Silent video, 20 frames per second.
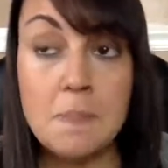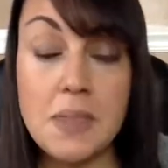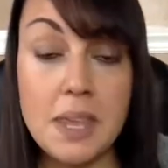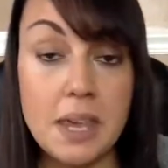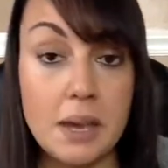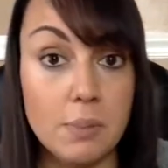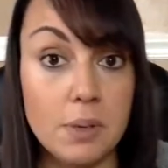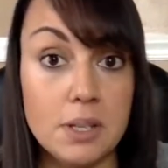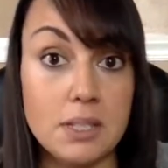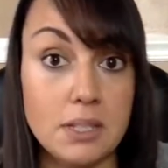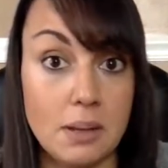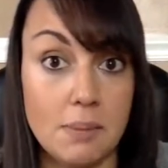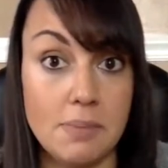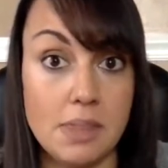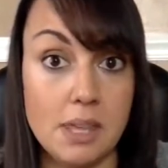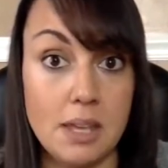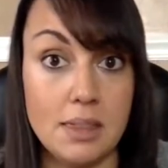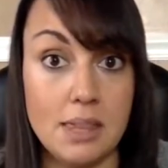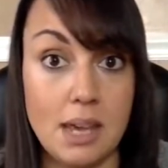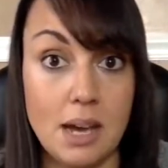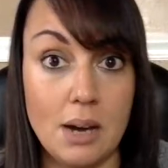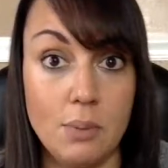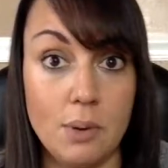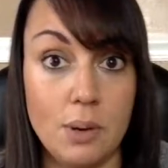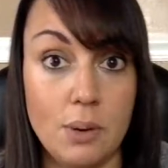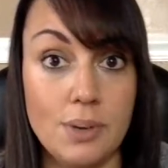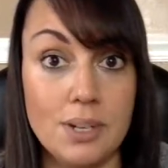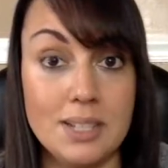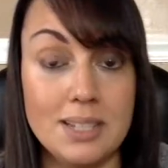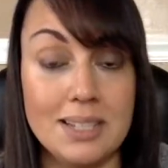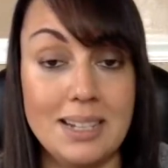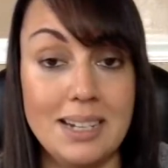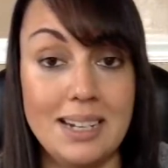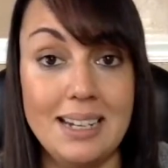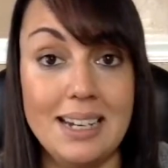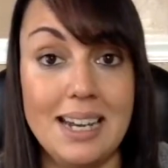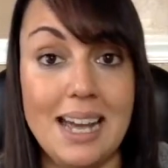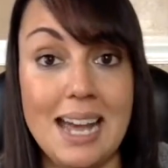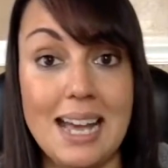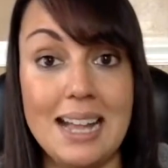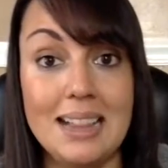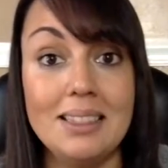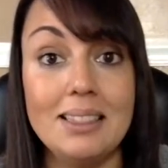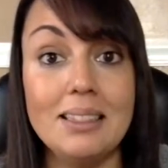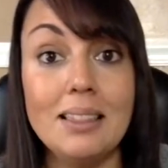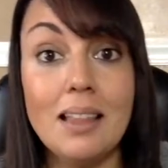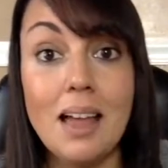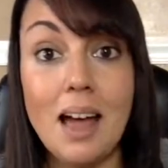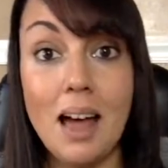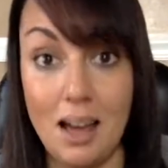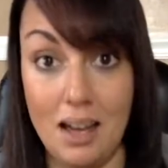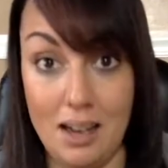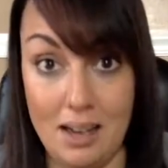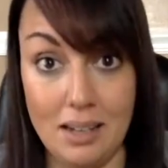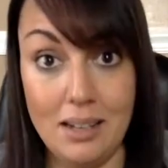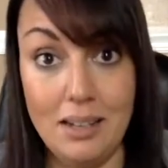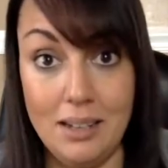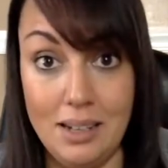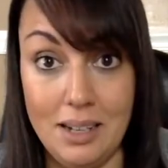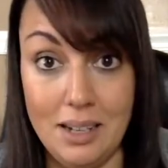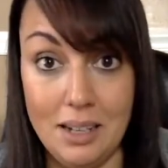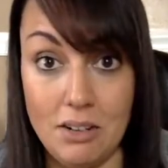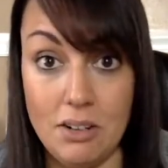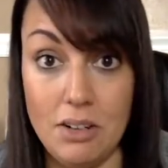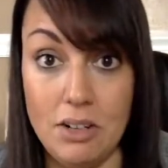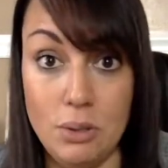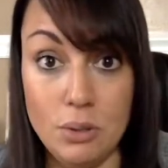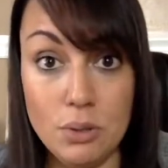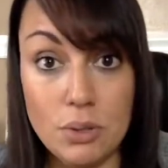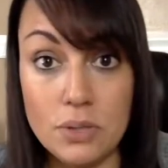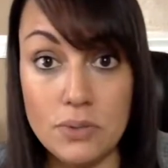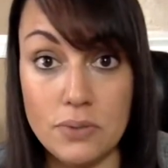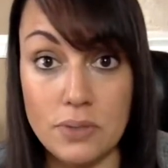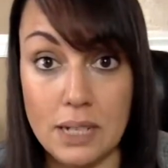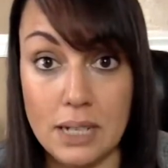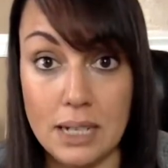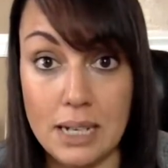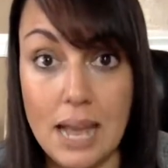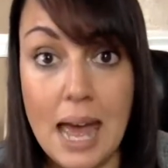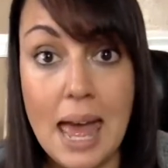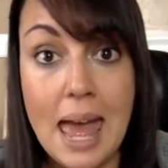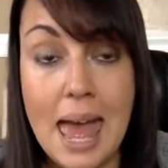it was something that we were seeing a lot in our newsfeed.